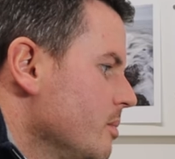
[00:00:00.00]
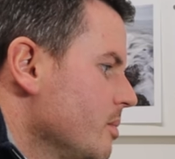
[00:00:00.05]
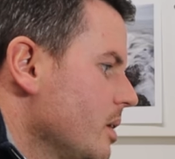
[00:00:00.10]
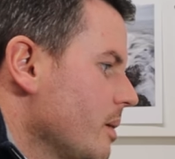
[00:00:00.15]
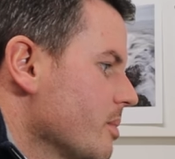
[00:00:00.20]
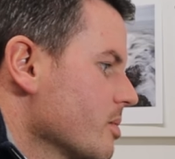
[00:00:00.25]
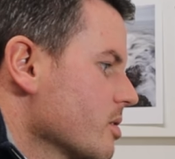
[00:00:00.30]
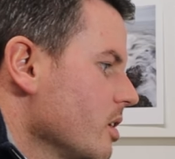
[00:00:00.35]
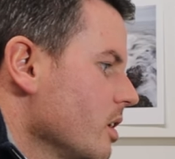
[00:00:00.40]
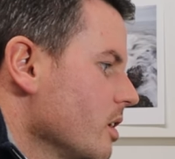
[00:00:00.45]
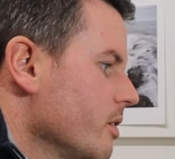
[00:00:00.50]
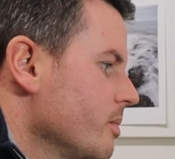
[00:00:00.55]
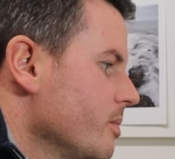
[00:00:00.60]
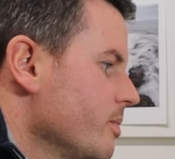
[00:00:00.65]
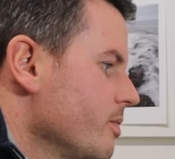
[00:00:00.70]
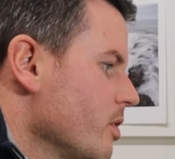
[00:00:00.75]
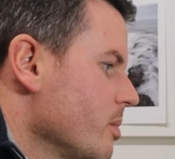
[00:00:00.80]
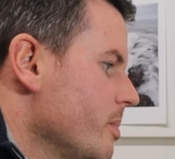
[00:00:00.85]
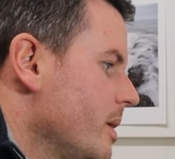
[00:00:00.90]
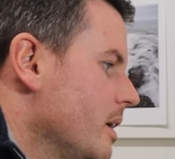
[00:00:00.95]
perhaps gone
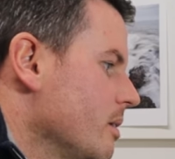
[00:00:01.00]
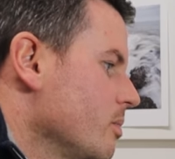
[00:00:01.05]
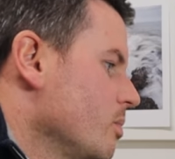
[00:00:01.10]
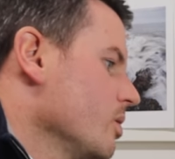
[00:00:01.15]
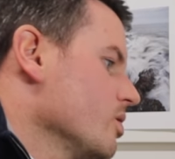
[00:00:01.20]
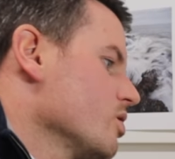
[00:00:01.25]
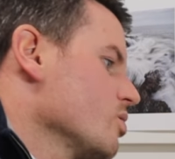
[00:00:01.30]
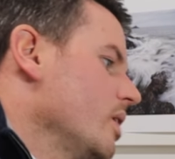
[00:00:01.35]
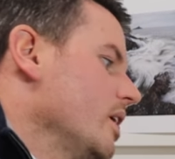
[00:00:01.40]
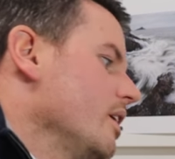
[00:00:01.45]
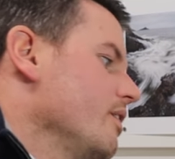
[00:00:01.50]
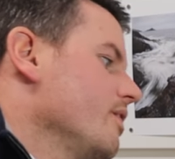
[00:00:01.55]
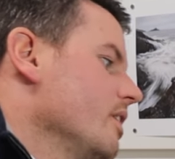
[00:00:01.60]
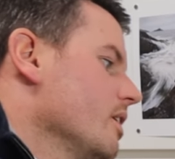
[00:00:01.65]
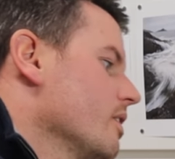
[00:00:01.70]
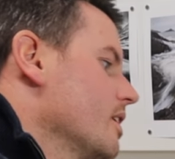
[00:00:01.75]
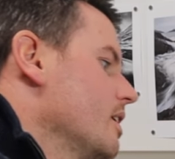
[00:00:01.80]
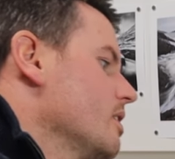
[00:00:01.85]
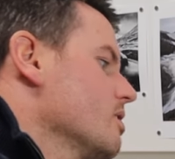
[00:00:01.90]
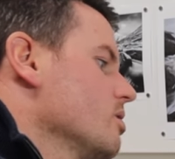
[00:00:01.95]
for about one
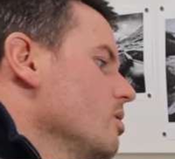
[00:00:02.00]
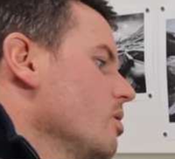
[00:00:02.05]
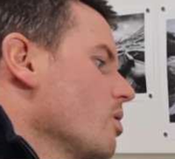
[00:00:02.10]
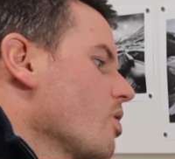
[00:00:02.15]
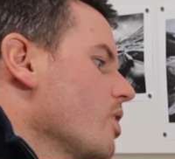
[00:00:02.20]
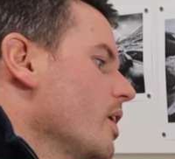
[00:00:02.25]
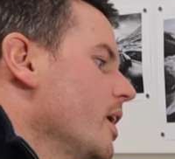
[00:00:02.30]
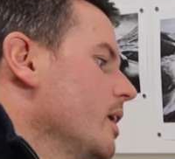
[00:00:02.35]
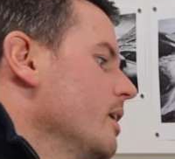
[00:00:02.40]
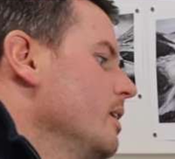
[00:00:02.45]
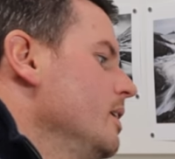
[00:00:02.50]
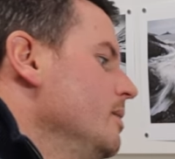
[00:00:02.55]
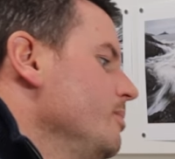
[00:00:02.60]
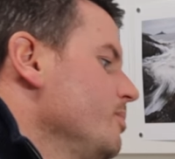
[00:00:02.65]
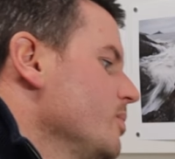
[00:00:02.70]
twenty-fifth, that sort of thing.